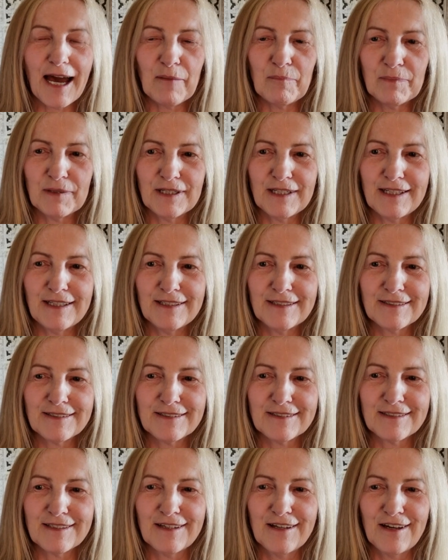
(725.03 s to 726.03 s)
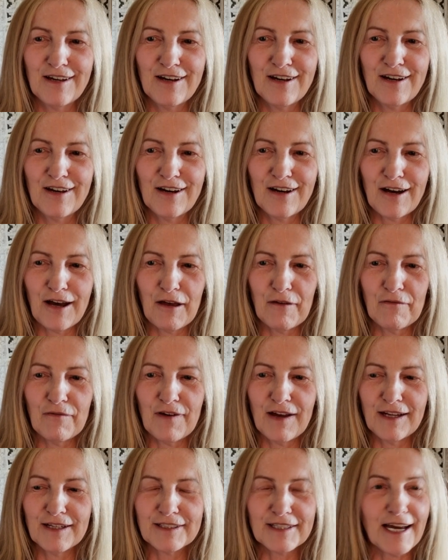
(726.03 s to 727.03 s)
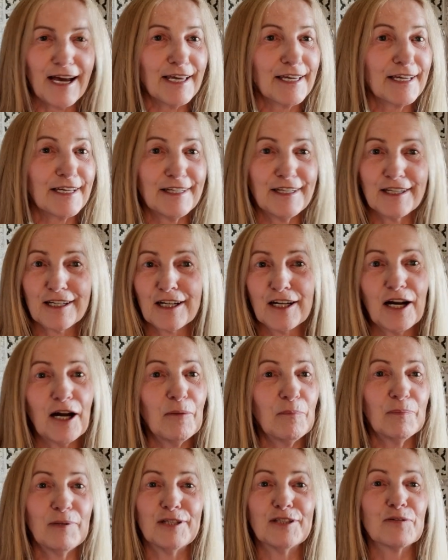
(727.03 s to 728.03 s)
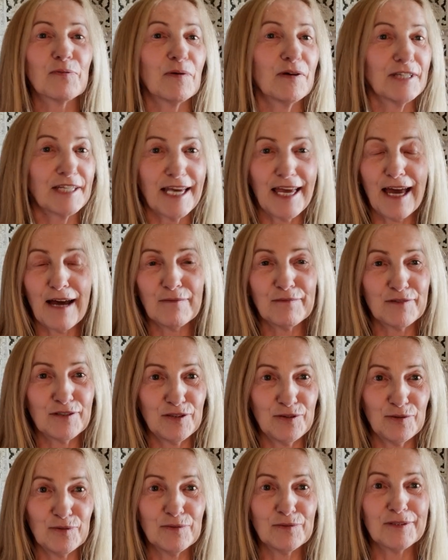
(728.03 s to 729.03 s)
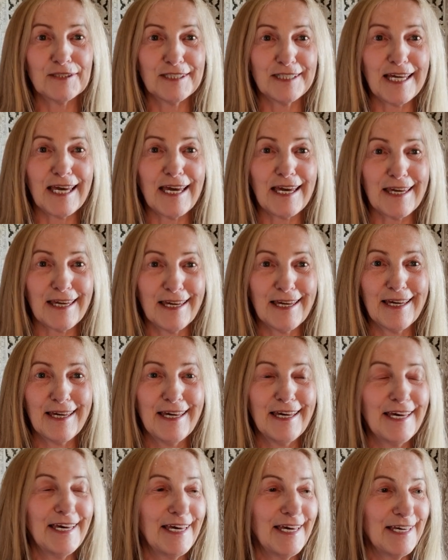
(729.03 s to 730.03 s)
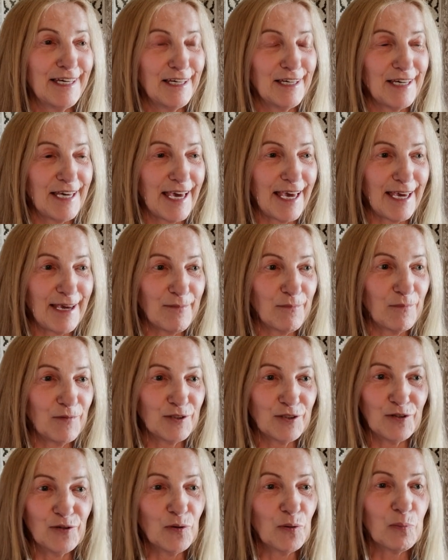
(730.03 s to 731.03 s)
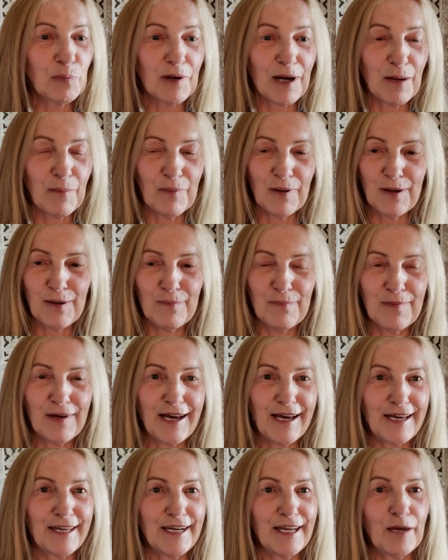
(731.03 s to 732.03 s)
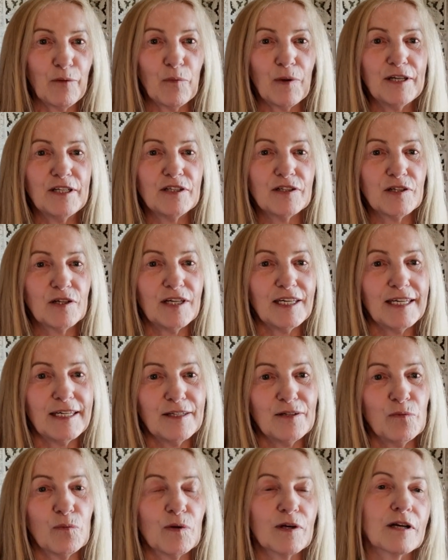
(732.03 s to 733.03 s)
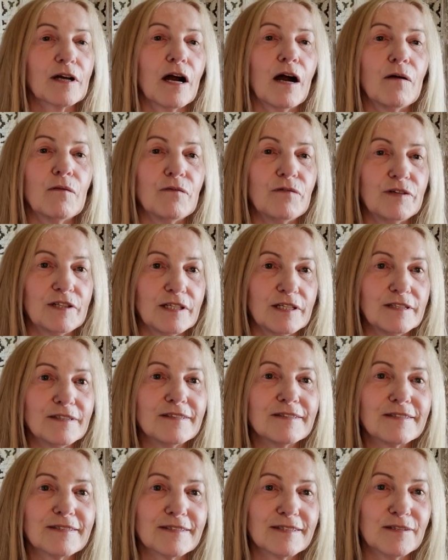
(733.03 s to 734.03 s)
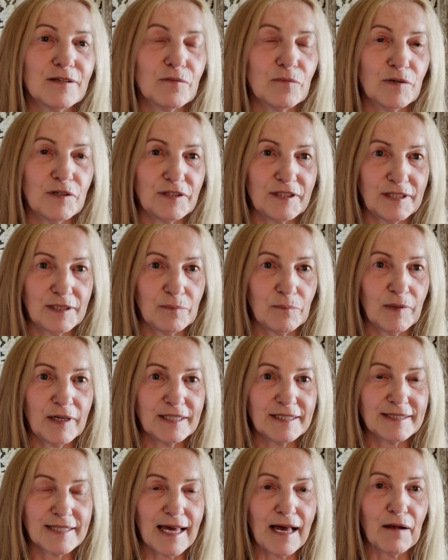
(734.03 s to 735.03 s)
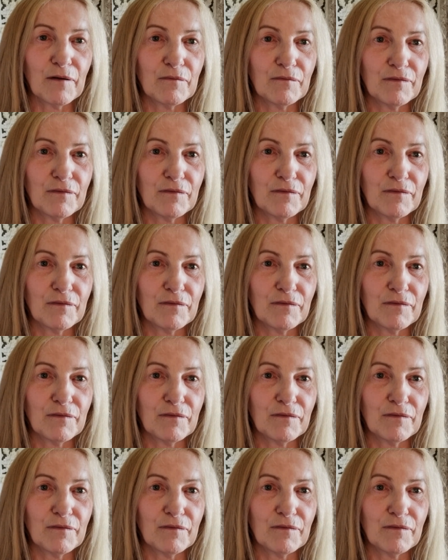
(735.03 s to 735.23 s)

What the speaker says: happiness. I felt I can accomplish what I have to do today and with no problem. And I went in with confidence within myself.